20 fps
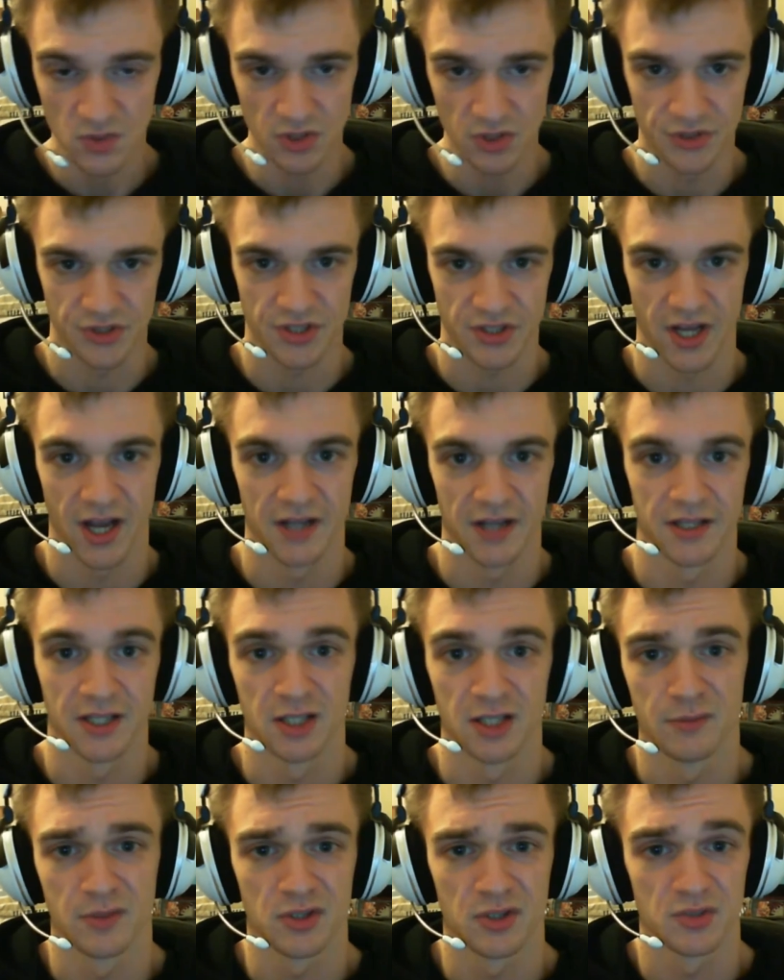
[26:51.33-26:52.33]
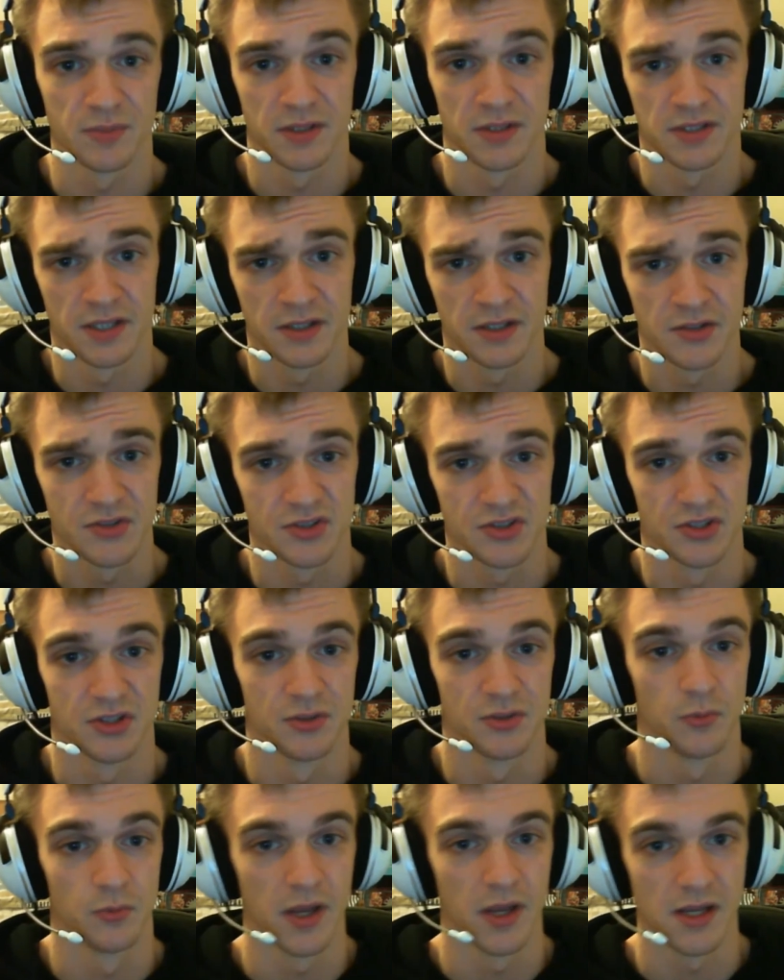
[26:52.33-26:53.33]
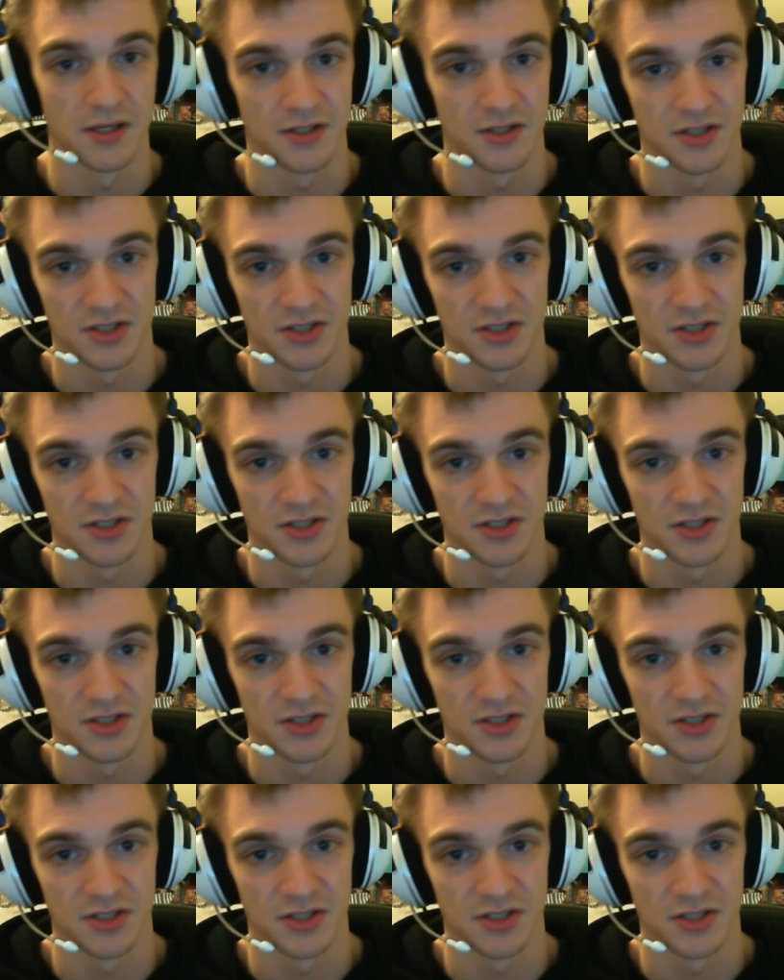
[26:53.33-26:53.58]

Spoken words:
just hiding in amongst my tanks and waiting